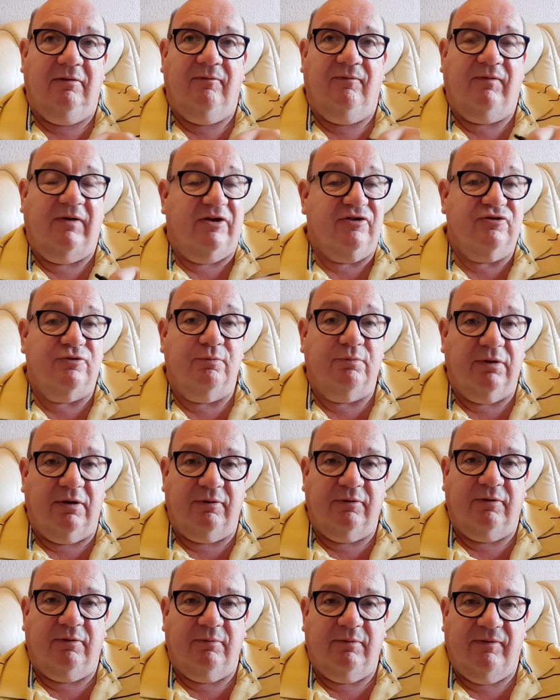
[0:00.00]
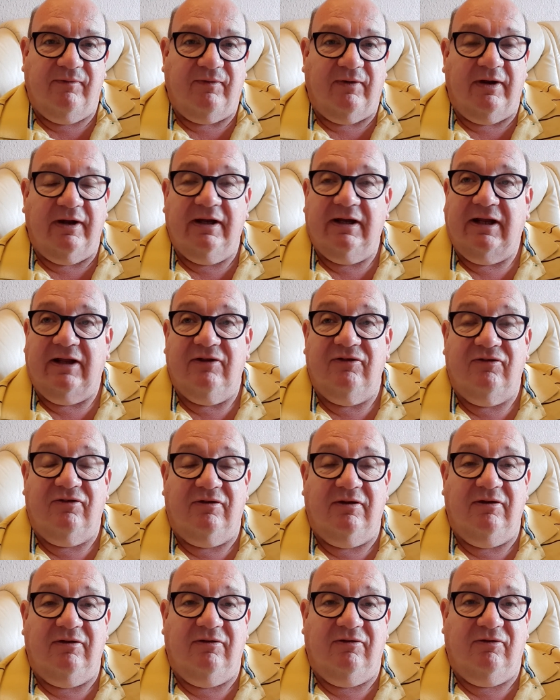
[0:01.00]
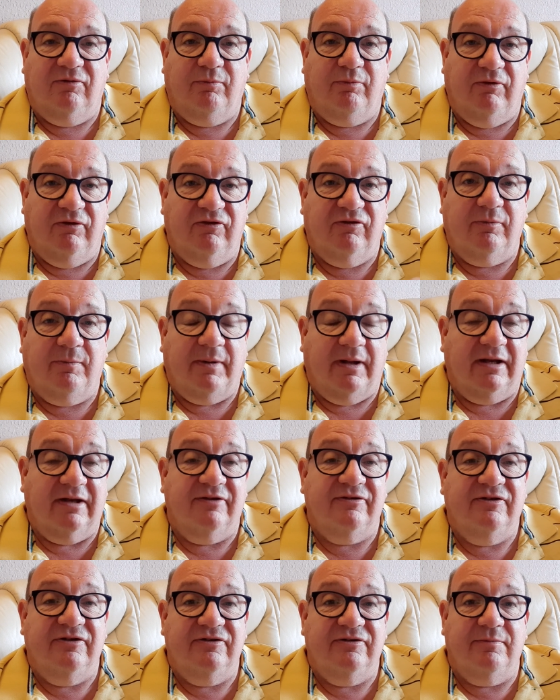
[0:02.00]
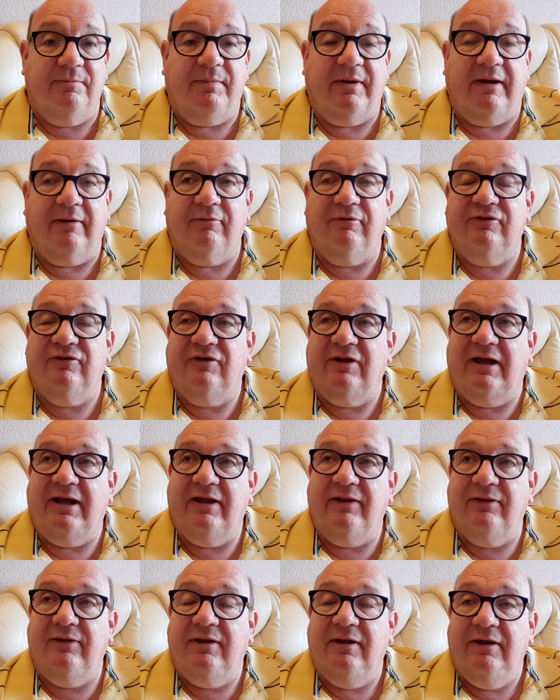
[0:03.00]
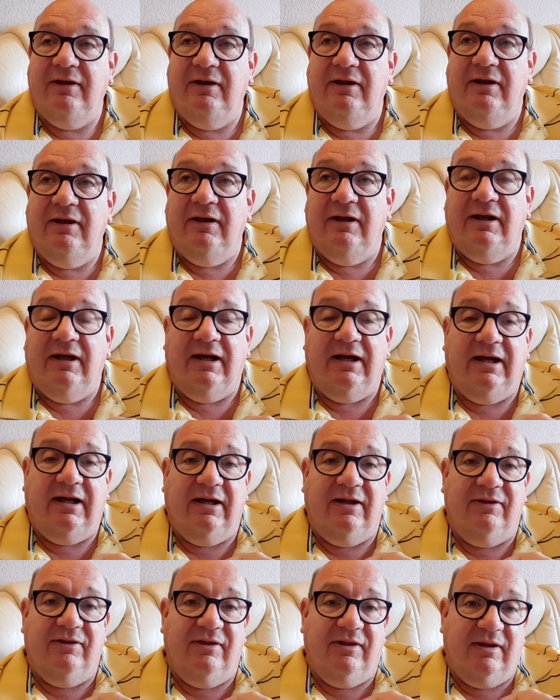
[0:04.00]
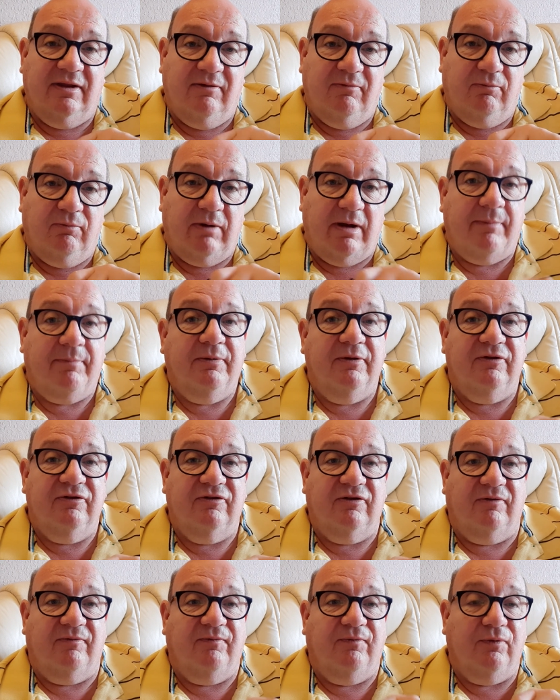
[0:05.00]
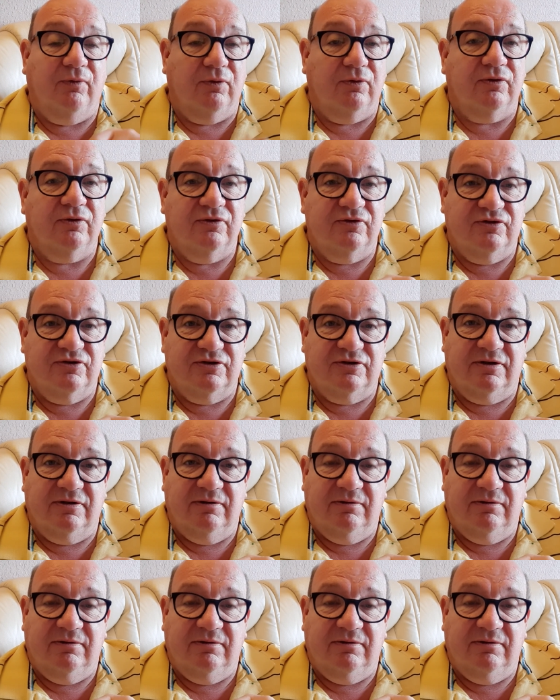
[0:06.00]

flesh and blood that we fight against, it's principalities and powers. And and the weapons are forged,